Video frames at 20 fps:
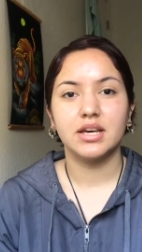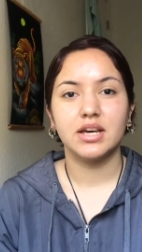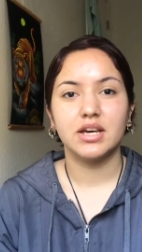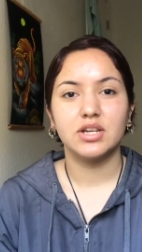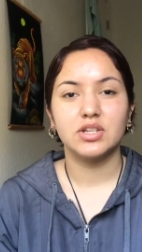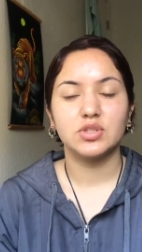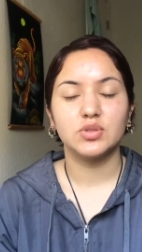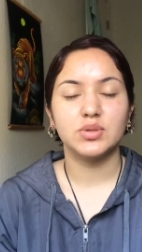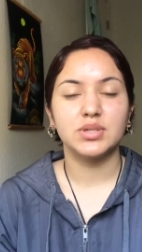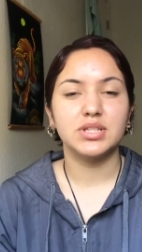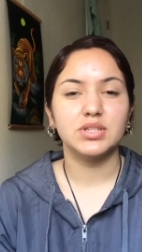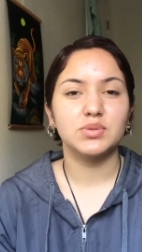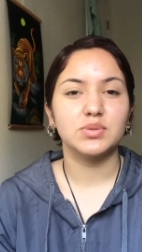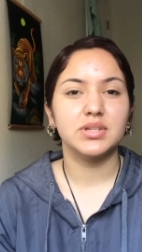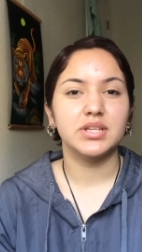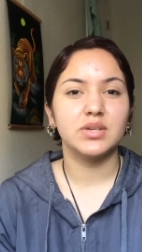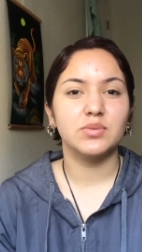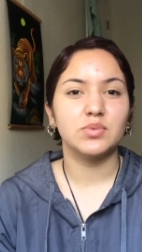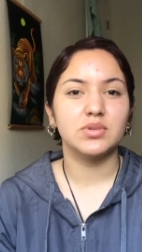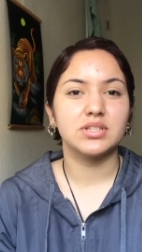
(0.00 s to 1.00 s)

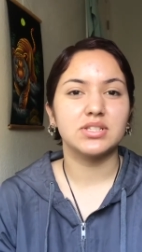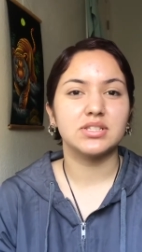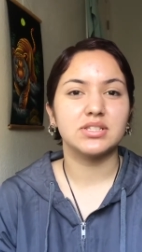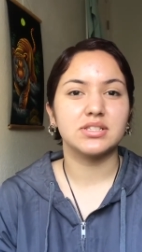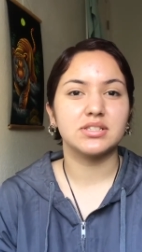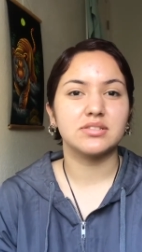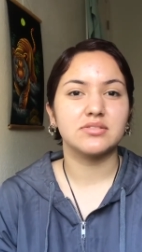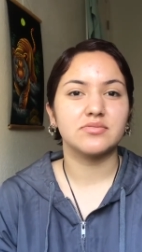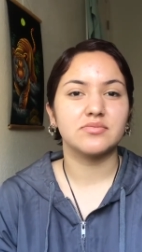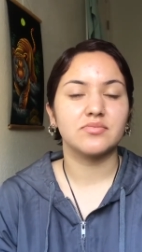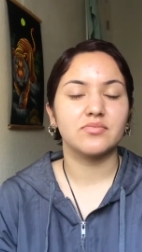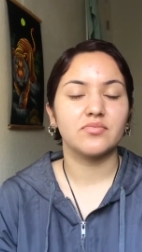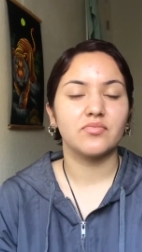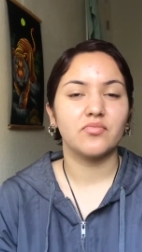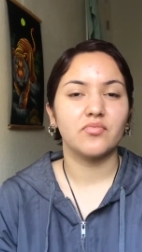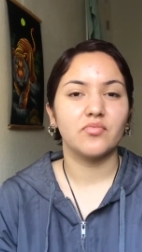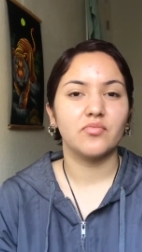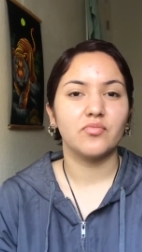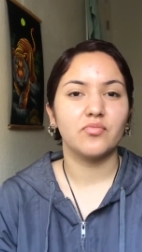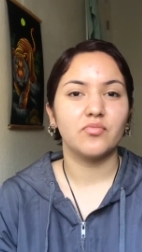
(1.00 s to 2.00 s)
2020 was
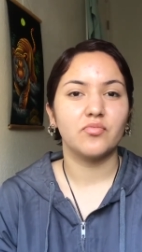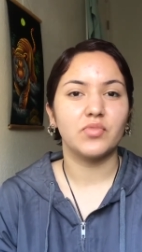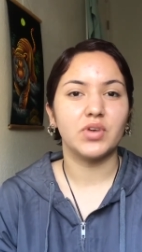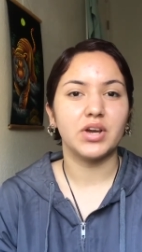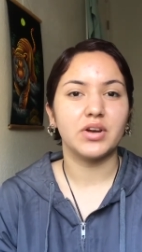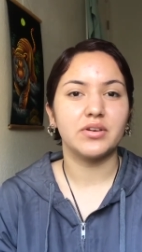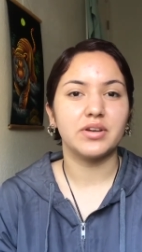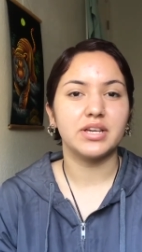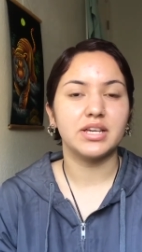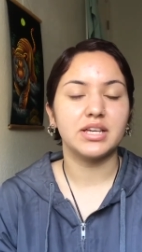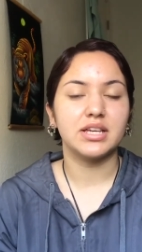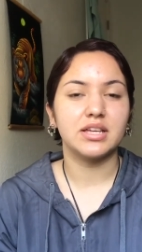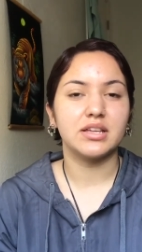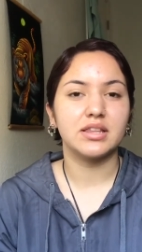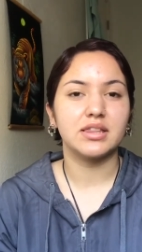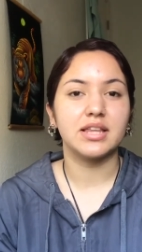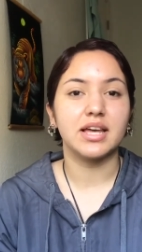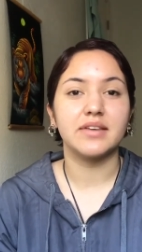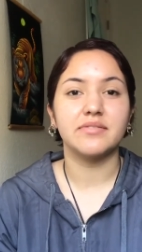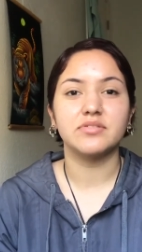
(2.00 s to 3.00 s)
very
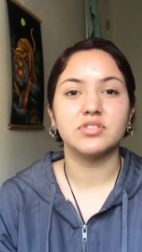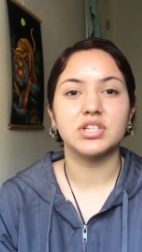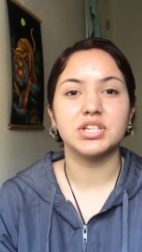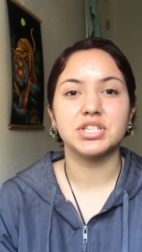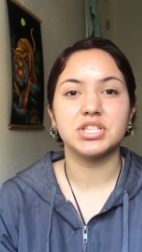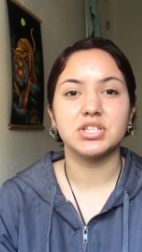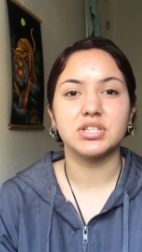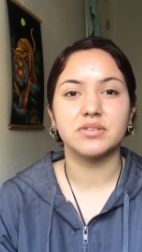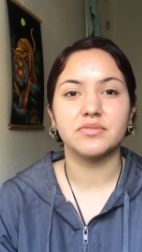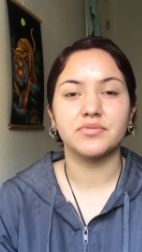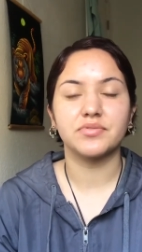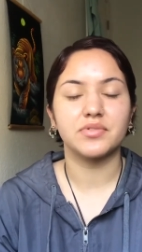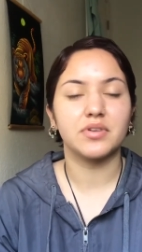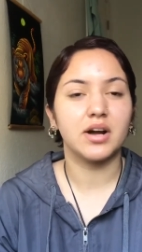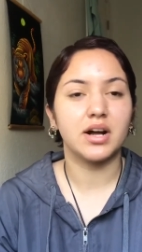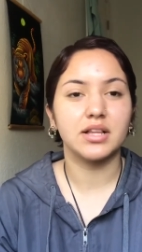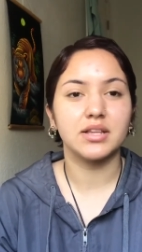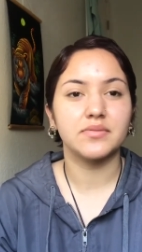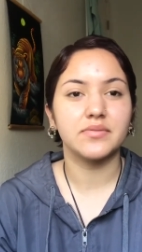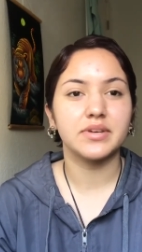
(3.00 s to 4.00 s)
life-changing for
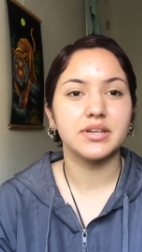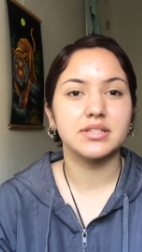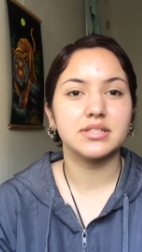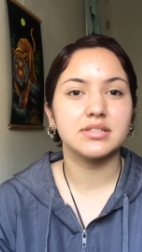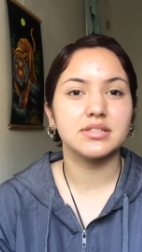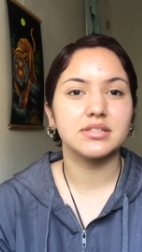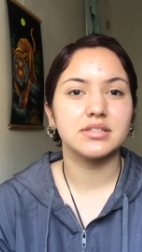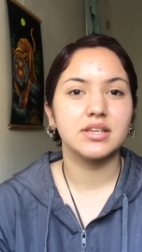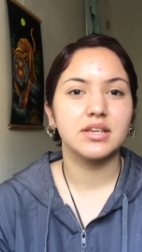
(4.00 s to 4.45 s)
all of us